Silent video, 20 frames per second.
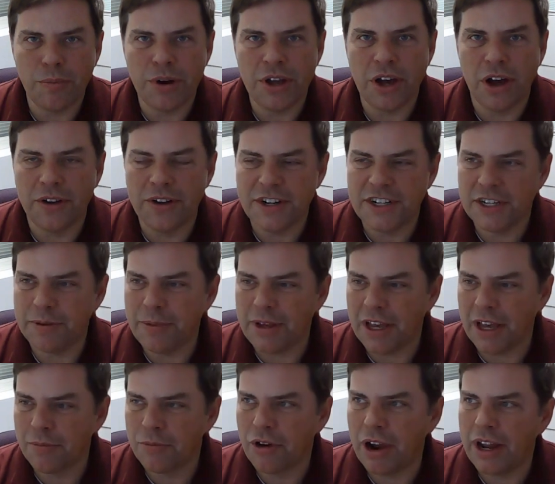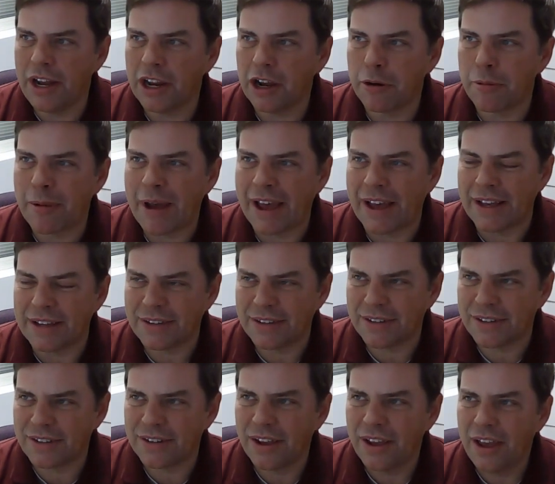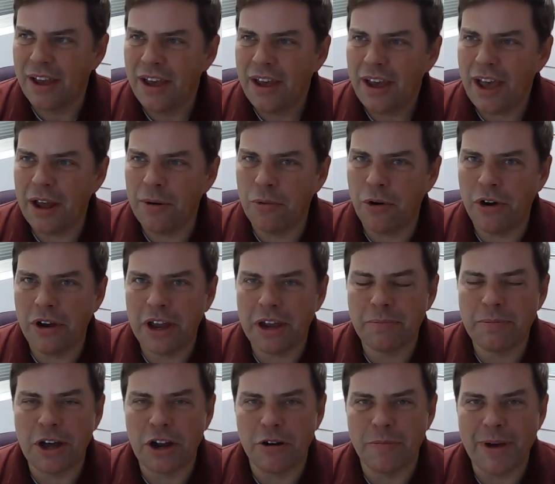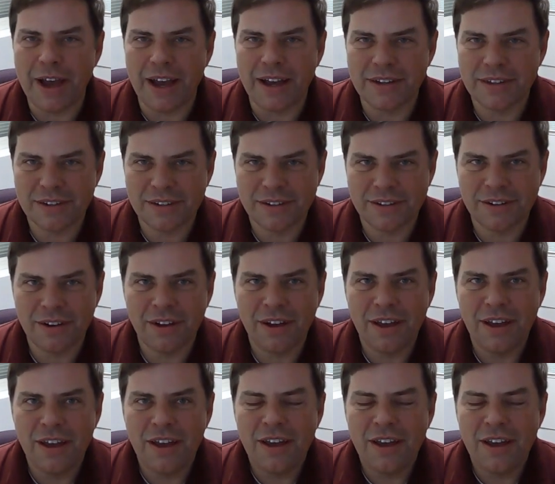that we all need to be upgrading our masks and wearing better masks.